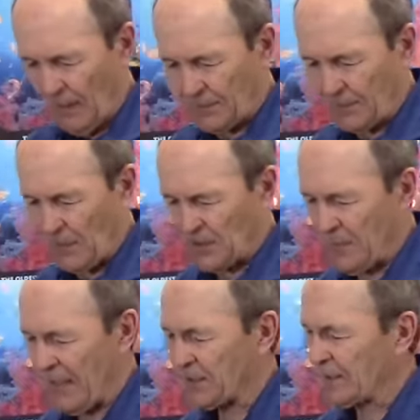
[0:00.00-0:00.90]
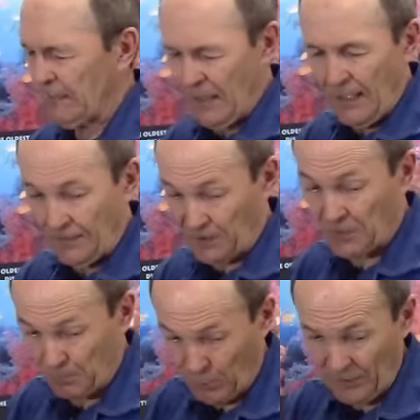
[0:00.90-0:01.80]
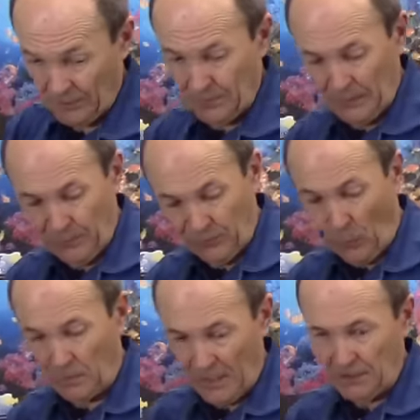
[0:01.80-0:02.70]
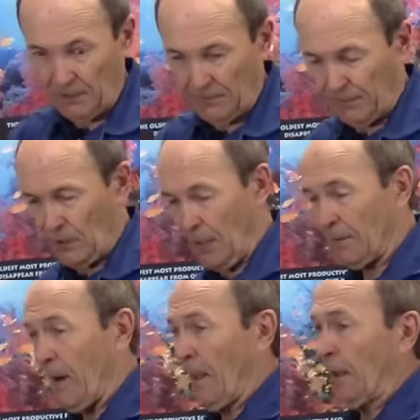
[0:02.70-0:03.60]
The first mask. And this is before 1958.